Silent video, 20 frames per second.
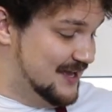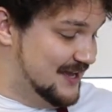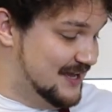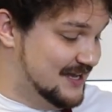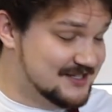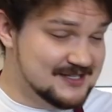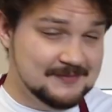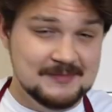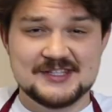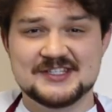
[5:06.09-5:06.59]

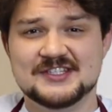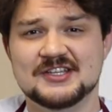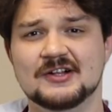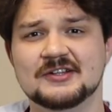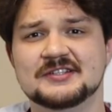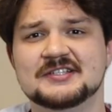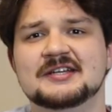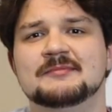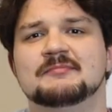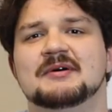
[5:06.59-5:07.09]
It's a bit
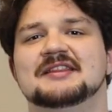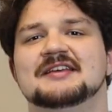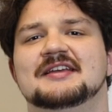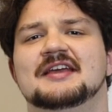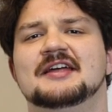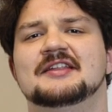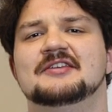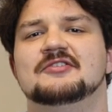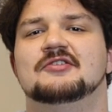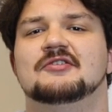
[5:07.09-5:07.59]
salty, but
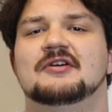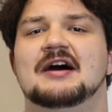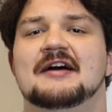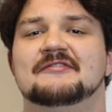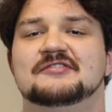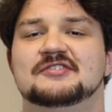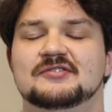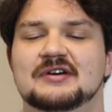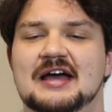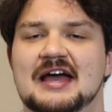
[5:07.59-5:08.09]
again, you don't
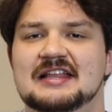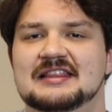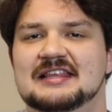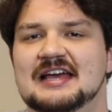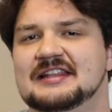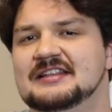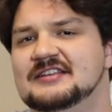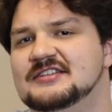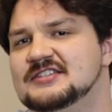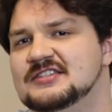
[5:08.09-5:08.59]
have to add
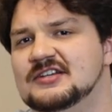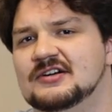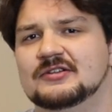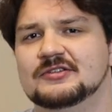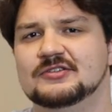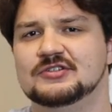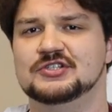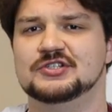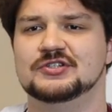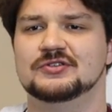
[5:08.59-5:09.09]
any salt
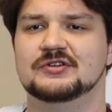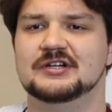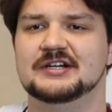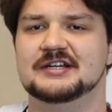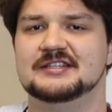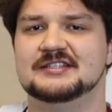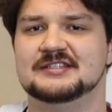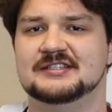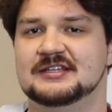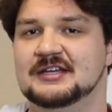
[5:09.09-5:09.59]
or sugar.
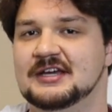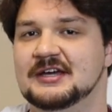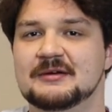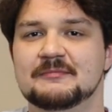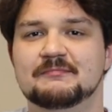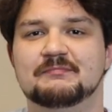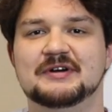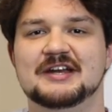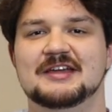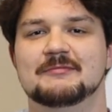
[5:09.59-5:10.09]
It's
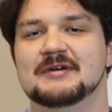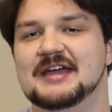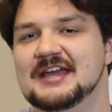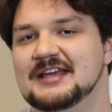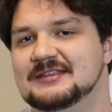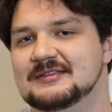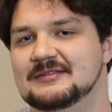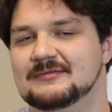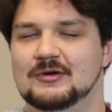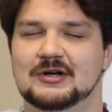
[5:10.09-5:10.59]

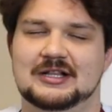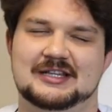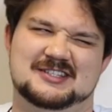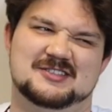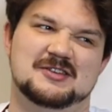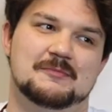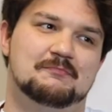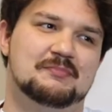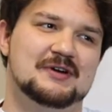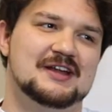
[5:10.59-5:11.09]
pre-made. Well, it's
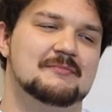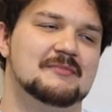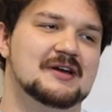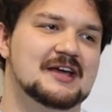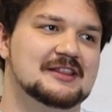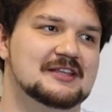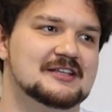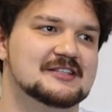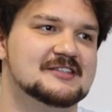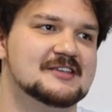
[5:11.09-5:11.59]
not
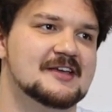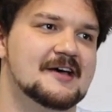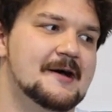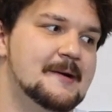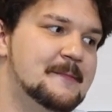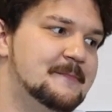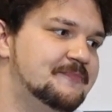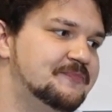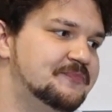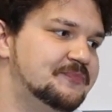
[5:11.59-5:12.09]
pre-made. It's
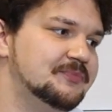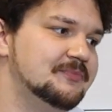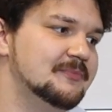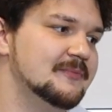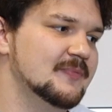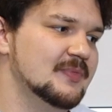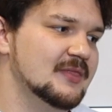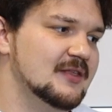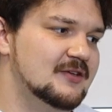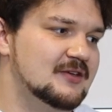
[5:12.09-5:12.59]

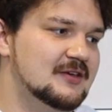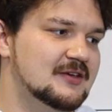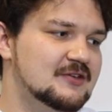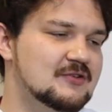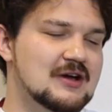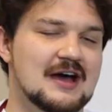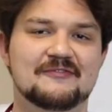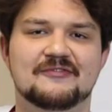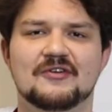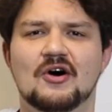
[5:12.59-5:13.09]
you
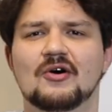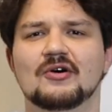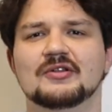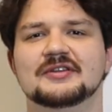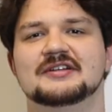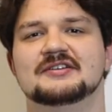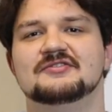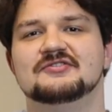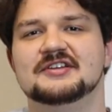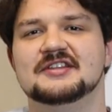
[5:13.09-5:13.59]
have all
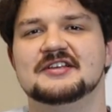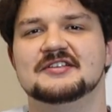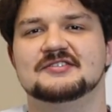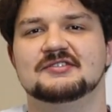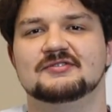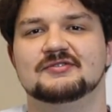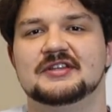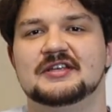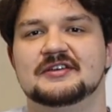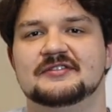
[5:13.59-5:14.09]
the ingredients
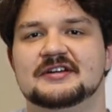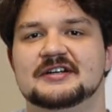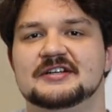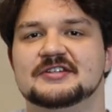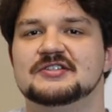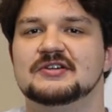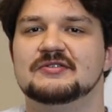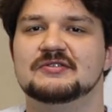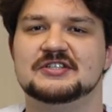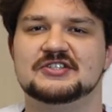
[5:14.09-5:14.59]
already there,
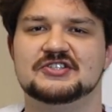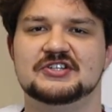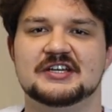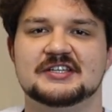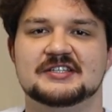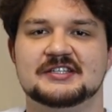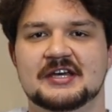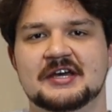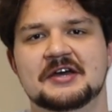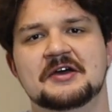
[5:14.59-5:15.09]
so it's
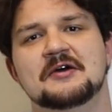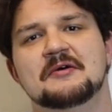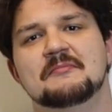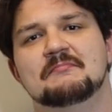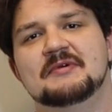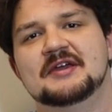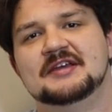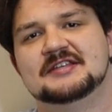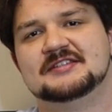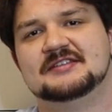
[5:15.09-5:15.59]
just
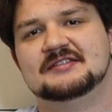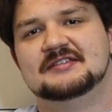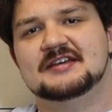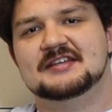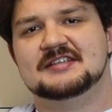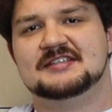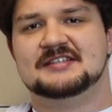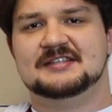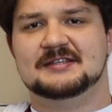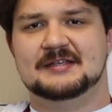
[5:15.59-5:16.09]
mix
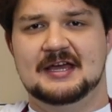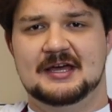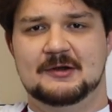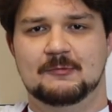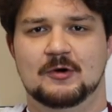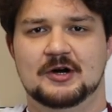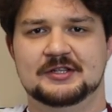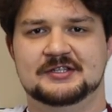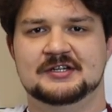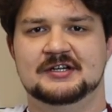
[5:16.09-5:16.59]
this and
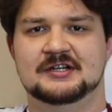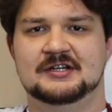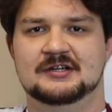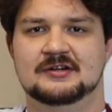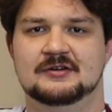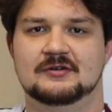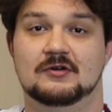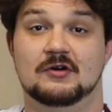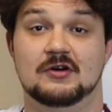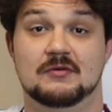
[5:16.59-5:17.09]

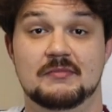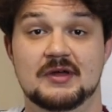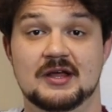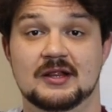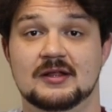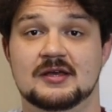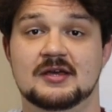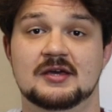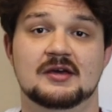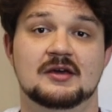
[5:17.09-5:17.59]
water or
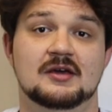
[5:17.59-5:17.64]
milk.